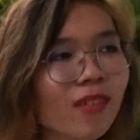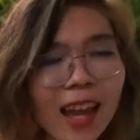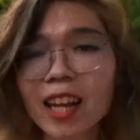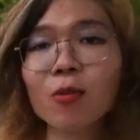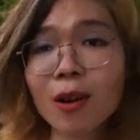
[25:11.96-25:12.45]

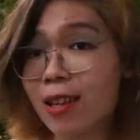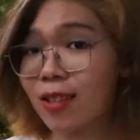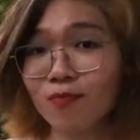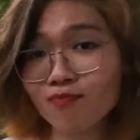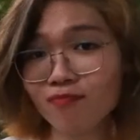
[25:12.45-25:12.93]

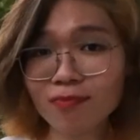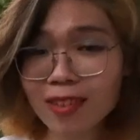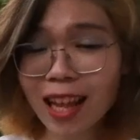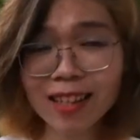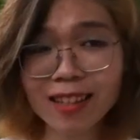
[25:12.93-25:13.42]
anyways,
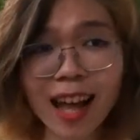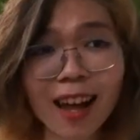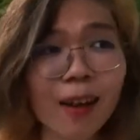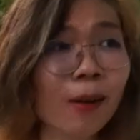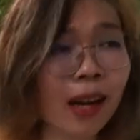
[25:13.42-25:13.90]
that's
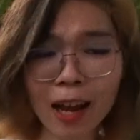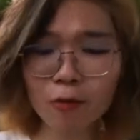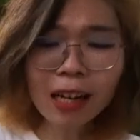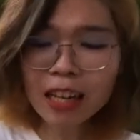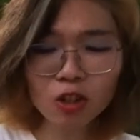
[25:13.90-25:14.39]
that. And I
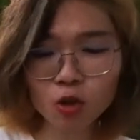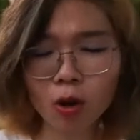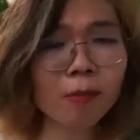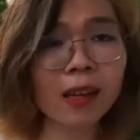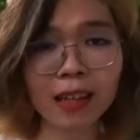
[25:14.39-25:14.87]
really
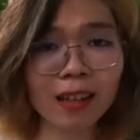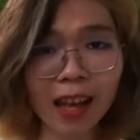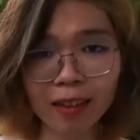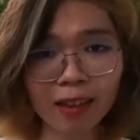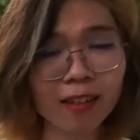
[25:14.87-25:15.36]
enjoy being in
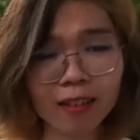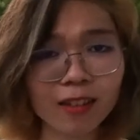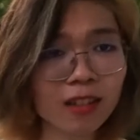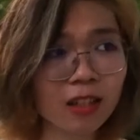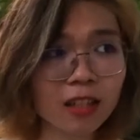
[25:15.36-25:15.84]
that theater.
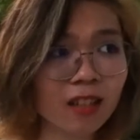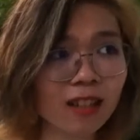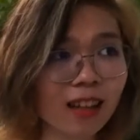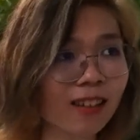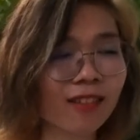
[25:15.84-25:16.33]
It's just
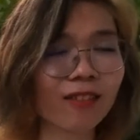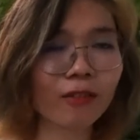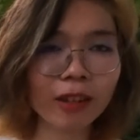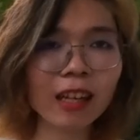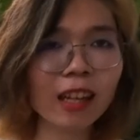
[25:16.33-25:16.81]
like
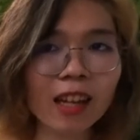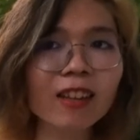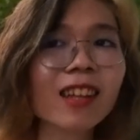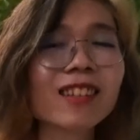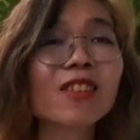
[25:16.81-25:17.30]
really,
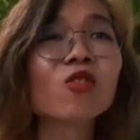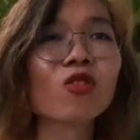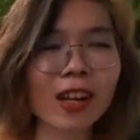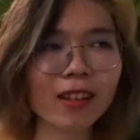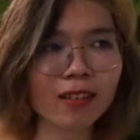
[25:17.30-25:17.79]
it's a
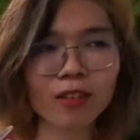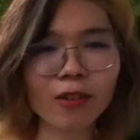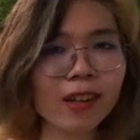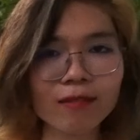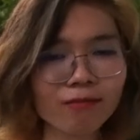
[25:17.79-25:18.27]
great,
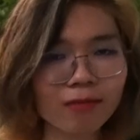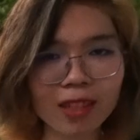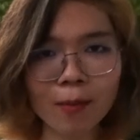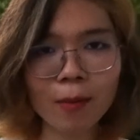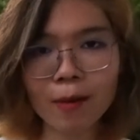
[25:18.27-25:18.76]
great
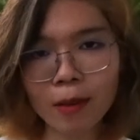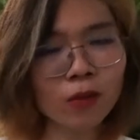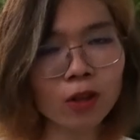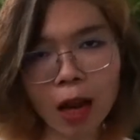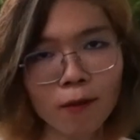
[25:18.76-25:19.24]
cinema. If
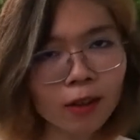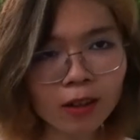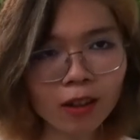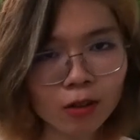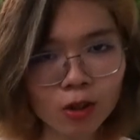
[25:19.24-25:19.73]
you ever
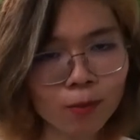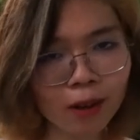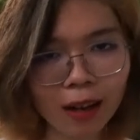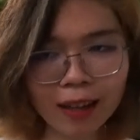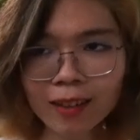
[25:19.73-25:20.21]
go to
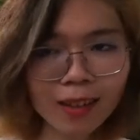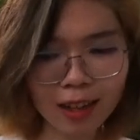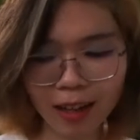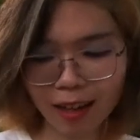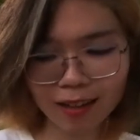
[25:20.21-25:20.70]
Berlin
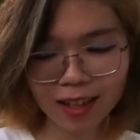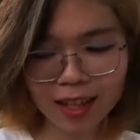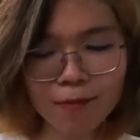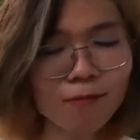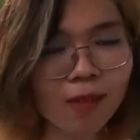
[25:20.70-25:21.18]
and like
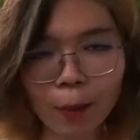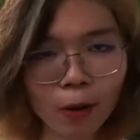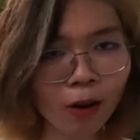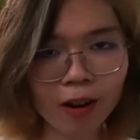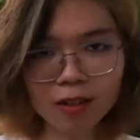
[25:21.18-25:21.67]
come
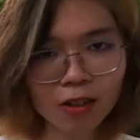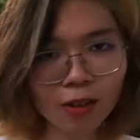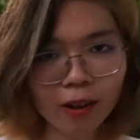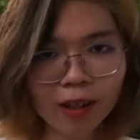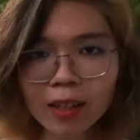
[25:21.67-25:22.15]
across the
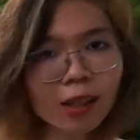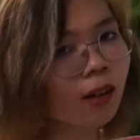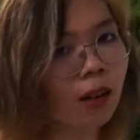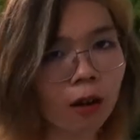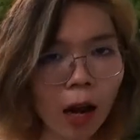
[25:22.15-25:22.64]
Yorker,
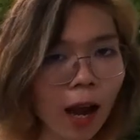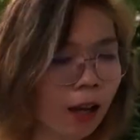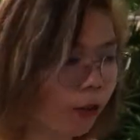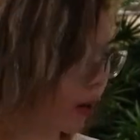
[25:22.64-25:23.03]
highly